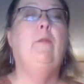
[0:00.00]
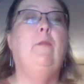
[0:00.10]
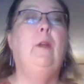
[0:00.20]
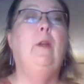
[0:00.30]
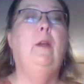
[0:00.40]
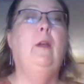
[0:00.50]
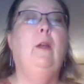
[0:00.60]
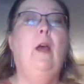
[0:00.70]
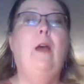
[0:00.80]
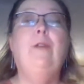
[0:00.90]
I've got a
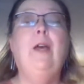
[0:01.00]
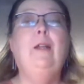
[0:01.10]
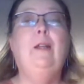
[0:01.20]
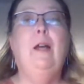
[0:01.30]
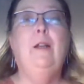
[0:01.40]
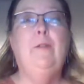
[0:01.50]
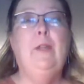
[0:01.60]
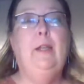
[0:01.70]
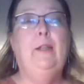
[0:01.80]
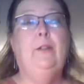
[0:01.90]
lot of things
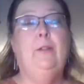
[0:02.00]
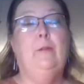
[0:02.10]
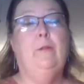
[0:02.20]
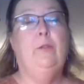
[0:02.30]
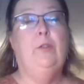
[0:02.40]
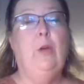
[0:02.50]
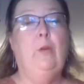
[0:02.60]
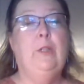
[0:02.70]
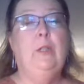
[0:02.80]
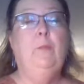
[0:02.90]
chosen,
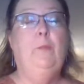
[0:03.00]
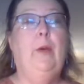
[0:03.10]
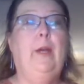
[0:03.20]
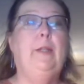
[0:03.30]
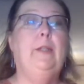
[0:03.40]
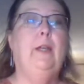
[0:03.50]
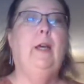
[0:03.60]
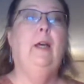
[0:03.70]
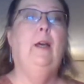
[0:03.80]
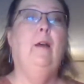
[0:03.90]
but I
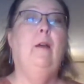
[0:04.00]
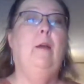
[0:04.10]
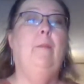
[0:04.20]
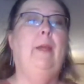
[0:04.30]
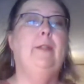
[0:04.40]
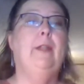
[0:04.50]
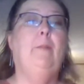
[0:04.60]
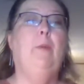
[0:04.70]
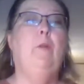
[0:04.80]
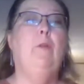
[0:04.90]
may skip over
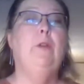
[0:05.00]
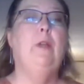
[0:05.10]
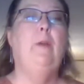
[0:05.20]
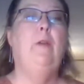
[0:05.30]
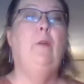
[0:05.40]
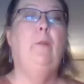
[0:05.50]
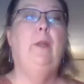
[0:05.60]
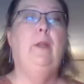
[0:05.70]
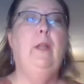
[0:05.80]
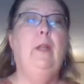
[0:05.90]
some of them, and
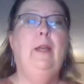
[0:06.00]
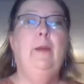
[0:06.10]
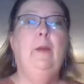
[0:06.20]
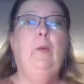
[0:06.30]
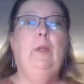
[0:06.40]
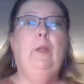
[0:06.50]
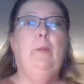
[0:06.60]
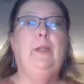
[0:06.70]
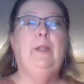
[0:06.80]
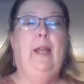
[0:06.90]
really depends on how
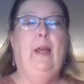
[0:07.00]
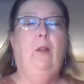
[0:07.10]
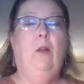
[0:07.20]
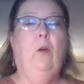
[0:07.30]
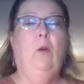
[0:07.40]
long we gab.